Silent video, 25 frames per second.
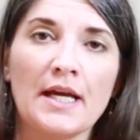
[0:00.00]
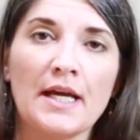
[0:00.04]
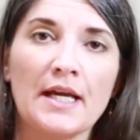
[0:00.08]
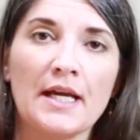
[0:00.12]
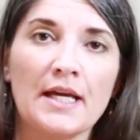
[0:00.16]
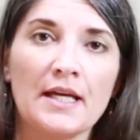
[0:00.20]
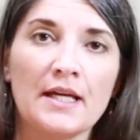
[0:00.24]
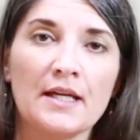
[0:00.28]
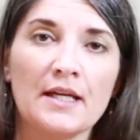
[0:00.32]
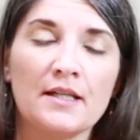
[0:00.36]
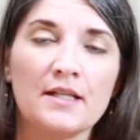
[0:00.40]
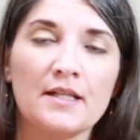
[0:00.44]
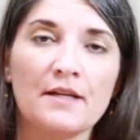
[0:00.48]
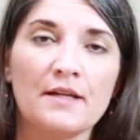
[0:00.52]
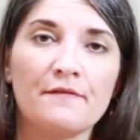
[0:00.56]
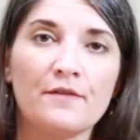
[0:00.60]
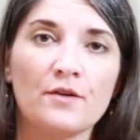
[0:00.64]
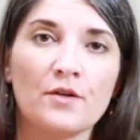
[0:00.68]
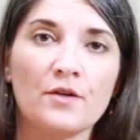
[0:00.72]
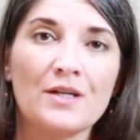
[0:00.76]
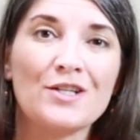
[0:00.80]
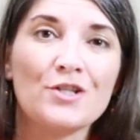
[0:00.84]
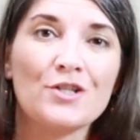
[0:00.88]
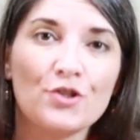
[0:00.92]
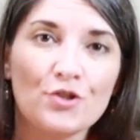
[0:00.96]
And if
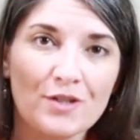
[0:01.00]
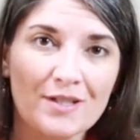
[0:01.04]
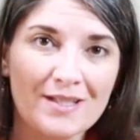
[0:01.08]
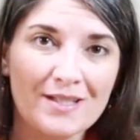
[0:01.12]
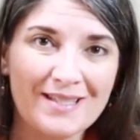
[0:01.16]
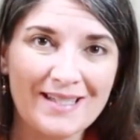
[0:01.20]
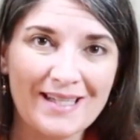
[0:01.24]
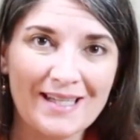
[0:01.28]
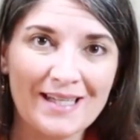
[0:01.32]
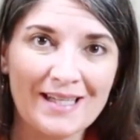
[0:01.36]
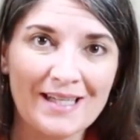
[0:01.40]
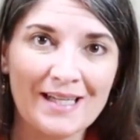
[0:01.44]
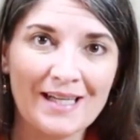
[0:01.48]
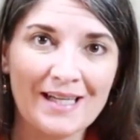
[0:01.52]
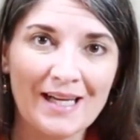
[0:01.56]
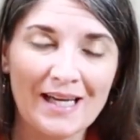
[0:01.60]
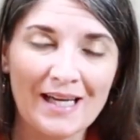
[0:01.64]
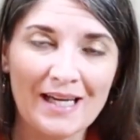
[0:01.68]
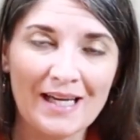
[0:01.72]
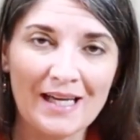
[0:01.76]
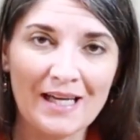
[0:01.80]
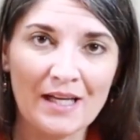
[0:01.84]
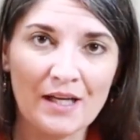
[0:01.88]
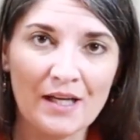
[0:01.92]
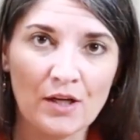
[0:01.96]
you're interested
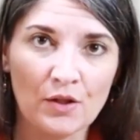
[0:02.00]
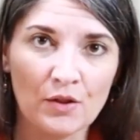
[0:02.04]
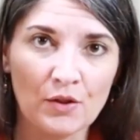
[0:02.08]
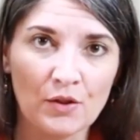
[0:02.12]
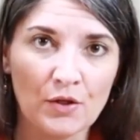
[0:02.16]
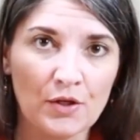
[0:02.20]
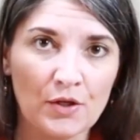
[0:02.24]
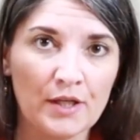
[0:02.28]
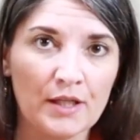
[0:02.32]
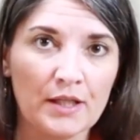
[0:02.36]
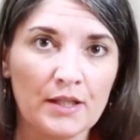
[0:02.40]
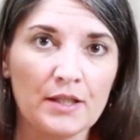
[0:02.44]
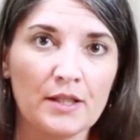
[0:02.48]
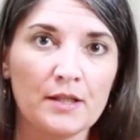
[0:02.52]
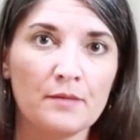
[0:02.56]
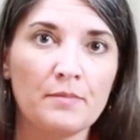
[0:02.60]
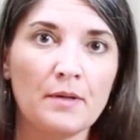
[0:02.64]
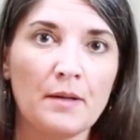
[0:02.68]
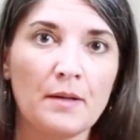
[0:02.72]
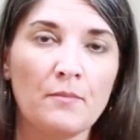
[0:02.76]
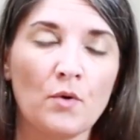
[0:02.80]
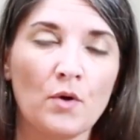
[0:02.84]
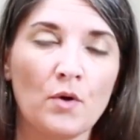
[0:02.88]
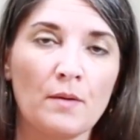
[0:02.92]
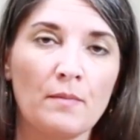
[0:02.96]
in learning a little
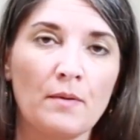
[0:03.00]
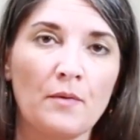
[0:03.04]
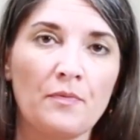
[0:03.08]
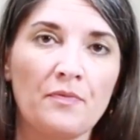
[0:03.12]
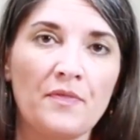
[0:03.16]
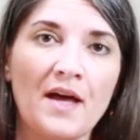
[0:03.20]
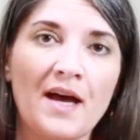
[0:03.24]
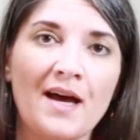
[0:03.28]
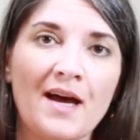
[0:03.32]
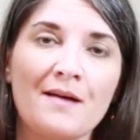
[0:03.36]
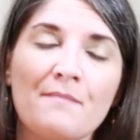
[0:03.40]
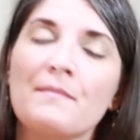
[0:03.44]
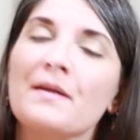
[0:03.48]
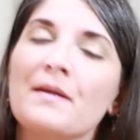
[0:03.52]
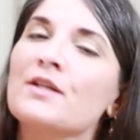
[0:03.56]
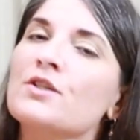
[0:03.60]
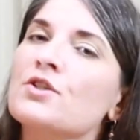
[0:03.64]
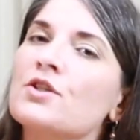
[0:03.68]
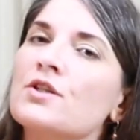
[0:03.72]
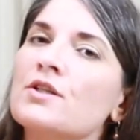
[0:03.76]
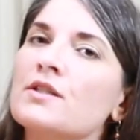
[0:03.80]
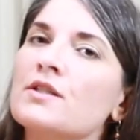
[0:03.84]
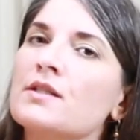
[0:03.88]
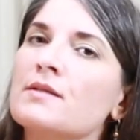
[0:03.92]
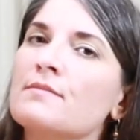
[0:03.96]
bit more about that, make
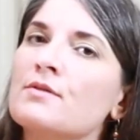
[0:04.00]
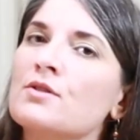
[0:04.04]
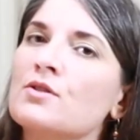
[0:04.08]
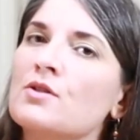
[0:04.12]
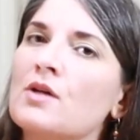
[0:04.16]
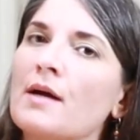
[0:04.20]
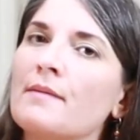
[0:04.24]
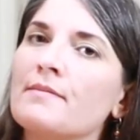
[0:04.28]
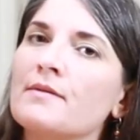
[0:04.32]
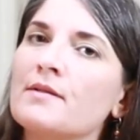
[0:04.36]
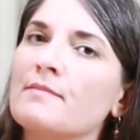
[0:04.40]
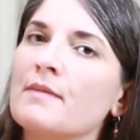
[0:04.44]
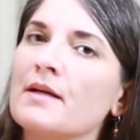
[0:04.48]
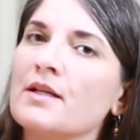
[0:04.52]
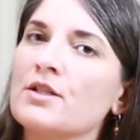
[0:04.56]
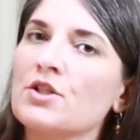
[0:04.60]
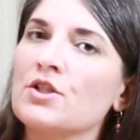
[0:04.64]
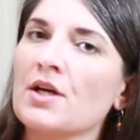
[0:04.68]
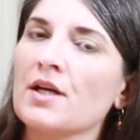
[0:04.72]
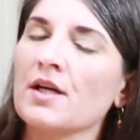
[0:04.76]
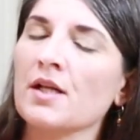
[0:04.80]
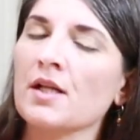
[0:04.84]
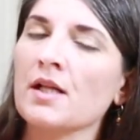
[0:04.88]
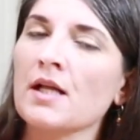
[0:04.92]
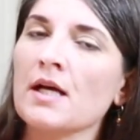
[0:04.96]
sure you subscribe to my
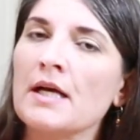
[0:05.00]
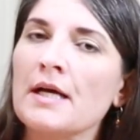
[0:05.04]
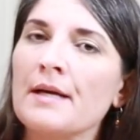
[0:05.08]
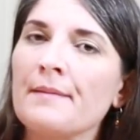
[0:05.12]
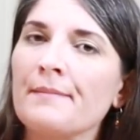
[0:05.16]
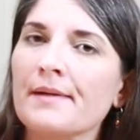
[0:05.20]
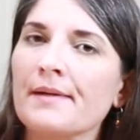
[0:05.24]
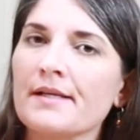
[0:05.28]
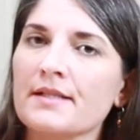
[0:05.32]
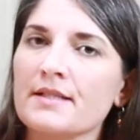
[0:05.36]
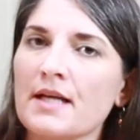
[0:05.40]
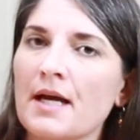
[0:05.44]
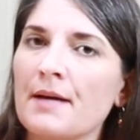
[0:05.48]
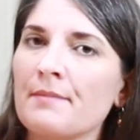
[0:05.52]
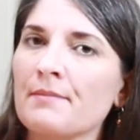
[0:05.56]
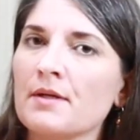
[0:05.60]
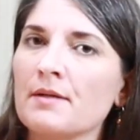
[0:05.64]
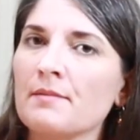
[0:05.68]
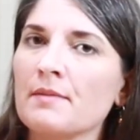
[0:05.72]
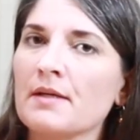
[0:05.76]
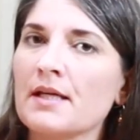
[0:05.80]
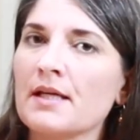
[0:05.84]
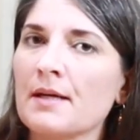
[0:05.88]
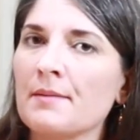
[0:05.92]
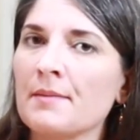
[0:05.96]
channel because I'm
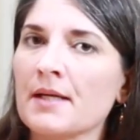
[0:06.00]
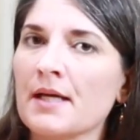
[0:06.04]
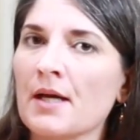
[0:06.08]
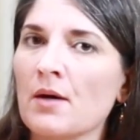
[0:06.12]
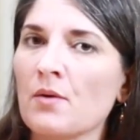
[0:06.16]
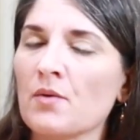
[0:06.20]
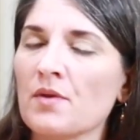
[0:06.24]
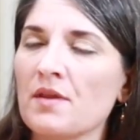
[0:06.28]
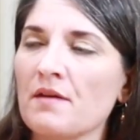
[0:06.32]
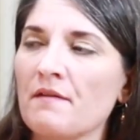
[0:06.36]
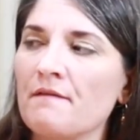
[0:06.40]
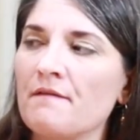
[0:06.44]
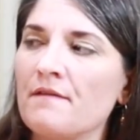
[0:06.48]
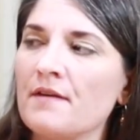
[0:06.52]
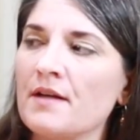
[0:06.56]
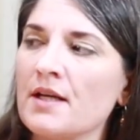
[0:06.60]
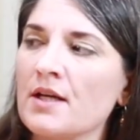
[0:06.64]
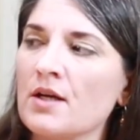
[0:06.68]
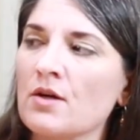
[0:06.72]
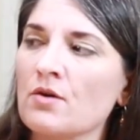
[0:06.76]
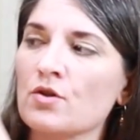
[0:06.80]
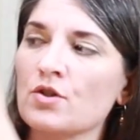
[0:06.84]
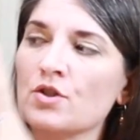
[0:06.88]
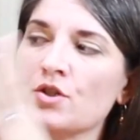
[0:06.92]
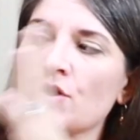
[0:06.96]
going to be coming out with a
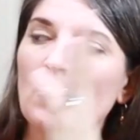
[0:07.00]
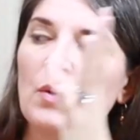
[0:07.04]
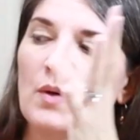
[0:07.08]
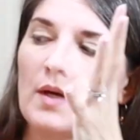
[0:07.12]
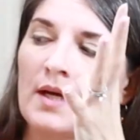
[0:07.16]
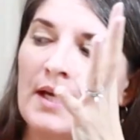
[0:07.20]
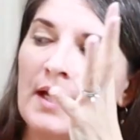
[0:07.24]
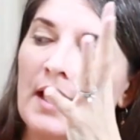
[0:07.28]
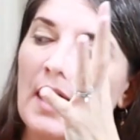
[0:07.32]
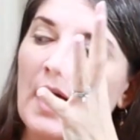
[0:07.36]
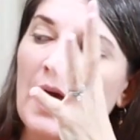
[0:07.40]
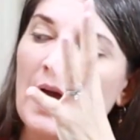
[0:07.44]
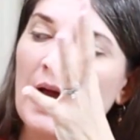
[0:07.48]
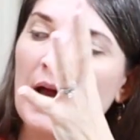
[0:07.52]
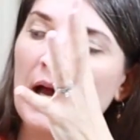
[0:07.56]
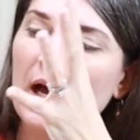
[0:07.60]
video showing